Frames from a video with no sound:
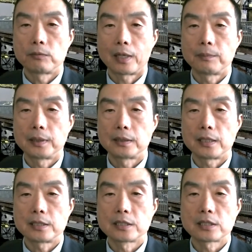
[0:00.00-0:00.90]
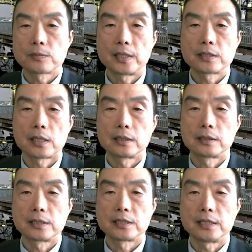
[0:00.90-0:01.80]
recommendations based on the
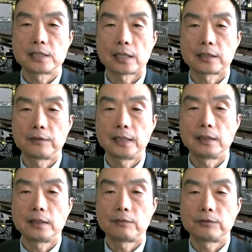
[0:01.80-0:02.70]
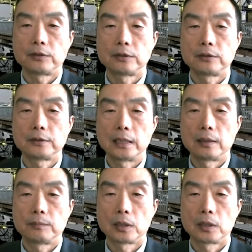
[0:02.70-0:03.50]
disease activity level um,